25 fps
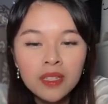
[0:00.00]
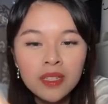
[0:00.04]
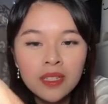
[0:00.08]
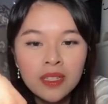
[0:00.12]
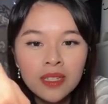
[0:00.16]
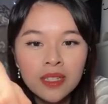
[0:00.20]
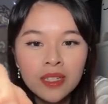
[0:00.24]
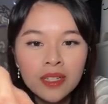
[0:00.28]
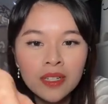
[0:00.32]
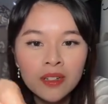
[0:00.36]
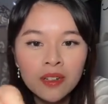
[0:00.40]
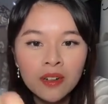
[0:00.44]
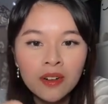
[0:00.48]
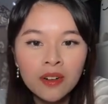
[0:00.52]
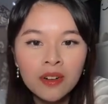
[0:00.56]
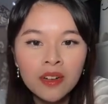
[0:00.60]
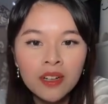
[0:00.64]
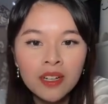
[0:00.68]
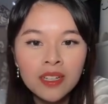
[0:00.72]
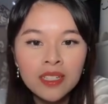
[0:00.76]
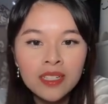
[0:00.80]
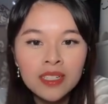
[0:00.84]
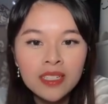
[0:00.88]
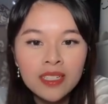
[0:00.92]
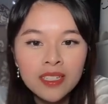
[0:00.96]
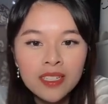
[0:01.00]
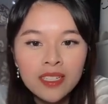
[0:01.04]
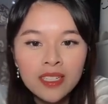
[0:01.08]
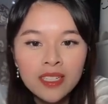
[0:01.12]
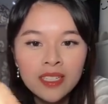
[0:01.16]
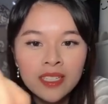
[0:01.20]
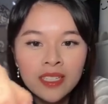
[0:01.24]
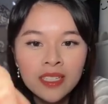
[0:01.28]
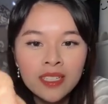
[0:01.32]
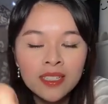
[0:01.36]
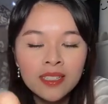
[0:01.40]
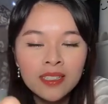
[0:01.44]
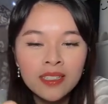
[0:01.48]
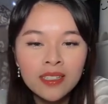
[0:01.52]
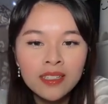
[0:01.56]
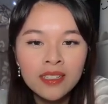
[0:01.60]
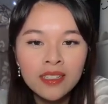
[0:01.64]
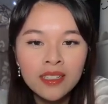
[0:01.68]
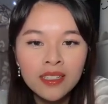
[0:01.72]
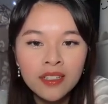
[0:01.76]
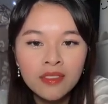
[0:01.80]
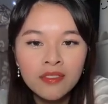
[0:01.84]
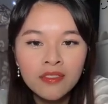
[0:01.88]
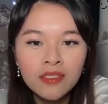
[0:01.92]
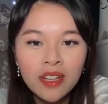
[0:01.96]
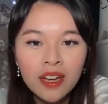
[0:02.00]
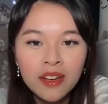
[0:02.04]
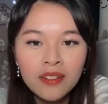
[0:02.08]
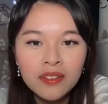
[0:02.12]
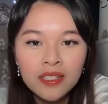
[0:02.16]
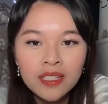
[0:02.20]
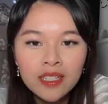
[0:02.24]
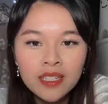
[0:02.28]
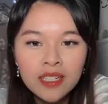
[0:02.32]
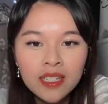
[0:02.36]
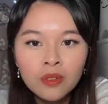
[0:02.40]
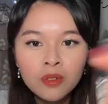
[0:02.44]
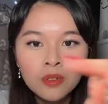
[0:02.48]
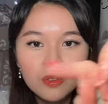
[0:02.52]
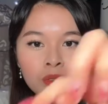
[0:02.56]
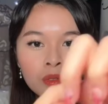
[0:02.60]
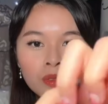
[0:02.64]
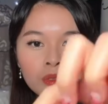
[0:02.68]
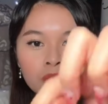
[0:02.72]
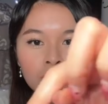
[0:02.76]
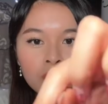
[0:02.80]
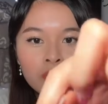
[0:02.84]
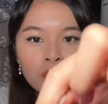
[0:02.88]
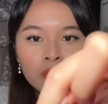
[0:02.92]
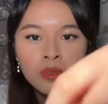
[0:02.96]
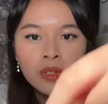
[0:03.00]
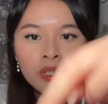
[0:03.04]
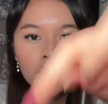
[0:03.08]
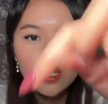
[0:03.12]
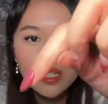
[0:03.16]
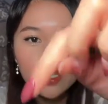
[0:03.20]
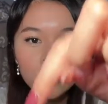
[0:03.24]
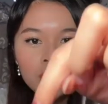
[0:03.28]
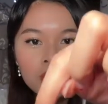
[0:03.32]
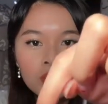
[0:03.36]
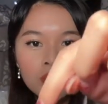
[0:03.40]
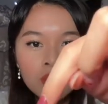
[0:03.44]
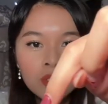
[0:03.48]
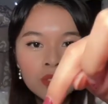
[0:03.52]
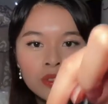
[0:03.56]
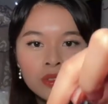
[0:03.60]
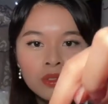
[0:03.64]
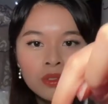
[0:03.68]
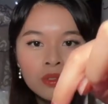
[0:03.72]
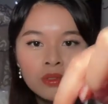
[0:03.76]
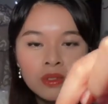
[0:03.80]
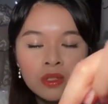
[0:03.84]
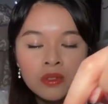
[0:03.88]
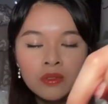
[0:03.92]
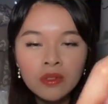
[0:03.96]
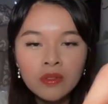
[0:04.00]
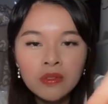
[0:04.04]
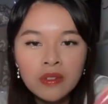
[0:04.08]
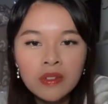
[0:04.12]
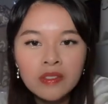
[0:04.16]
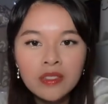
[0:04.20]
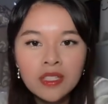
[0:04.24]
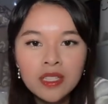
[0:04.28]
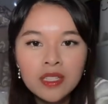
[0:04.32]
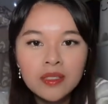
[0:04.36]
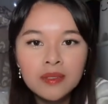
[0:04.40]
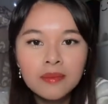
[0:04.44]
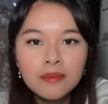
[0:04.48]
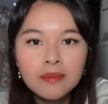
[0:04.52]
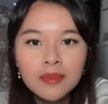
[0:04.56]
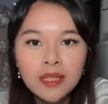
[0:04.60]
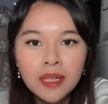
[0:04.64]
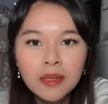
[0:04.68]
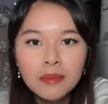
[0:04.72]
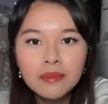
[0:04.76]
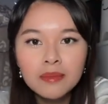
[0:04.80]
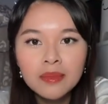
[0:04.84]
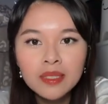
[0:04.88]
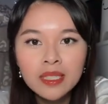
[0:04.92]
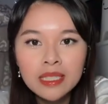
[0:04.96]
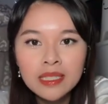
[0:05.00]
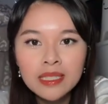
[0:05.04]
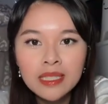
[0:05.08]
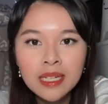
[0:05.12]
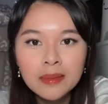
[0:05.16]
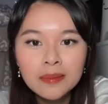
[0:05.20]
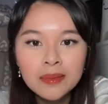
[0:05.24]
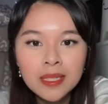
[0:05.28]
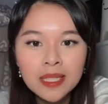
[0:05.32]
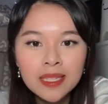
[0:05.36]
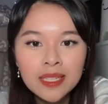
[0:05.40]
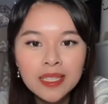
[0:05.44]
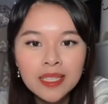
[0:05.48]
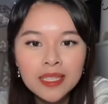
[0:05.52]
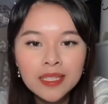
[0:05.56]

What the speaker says: later on in the flower. So 1, 2, 3, 4, 5, 6. Yeah, 6 times like